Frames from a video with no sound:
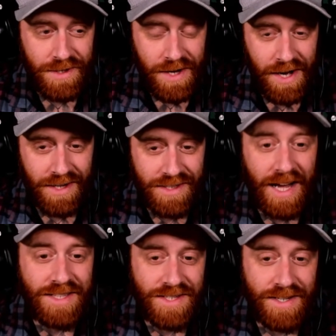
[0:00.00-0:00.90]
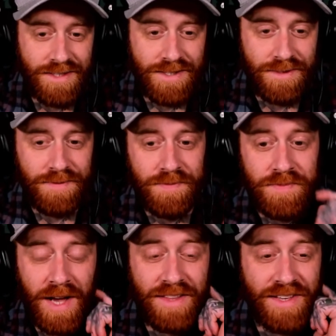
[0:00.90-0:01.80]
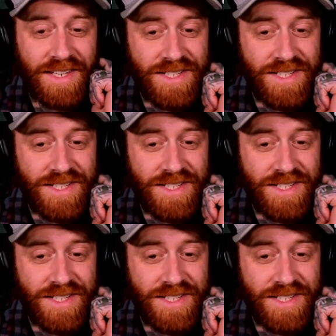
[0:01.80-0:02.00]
nonsense. I think